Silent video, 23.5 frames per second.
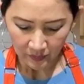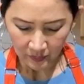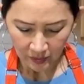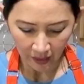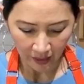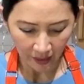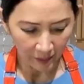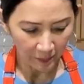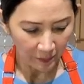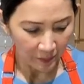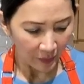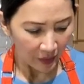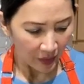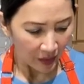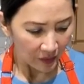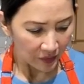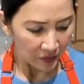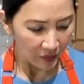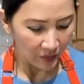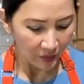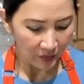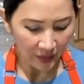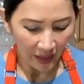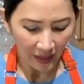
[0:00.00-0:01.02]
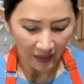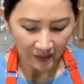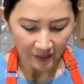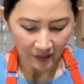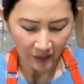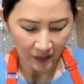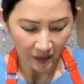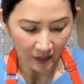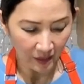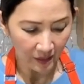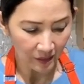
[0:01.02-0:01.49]
Okay, so
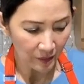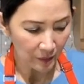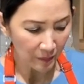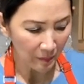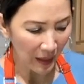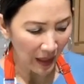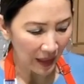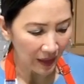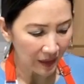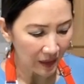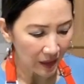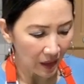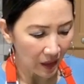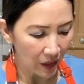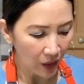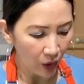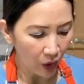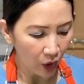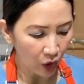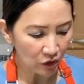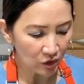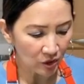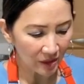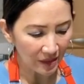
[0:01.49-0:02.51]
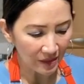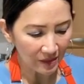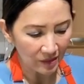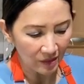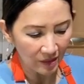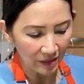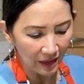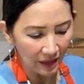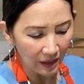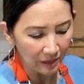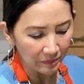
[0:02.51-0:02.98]
that is my
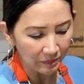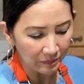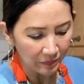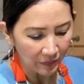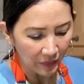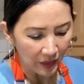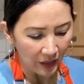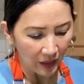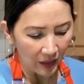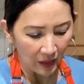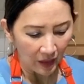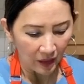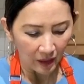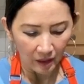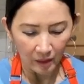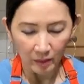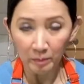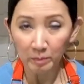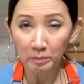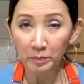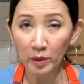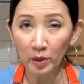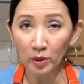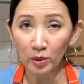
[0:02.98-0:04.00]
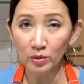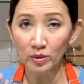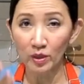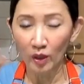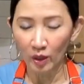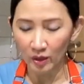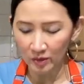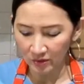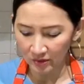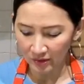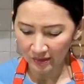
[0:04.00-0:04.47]
Hojicha, brewed
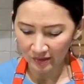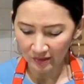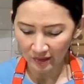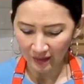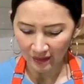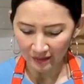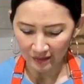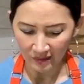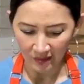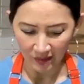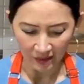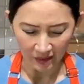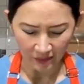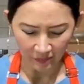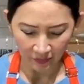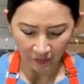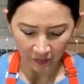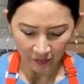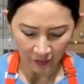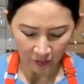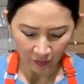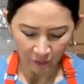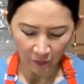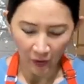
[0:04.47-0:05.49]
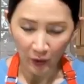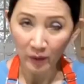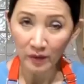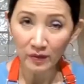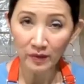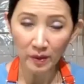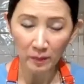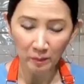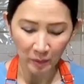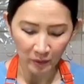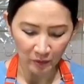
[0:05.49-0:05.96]
Hojicha tea. So very
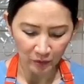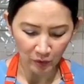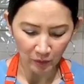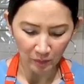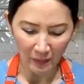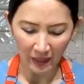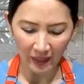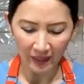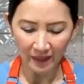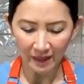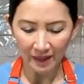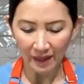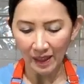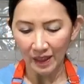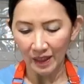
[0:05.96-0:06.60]
simple to make.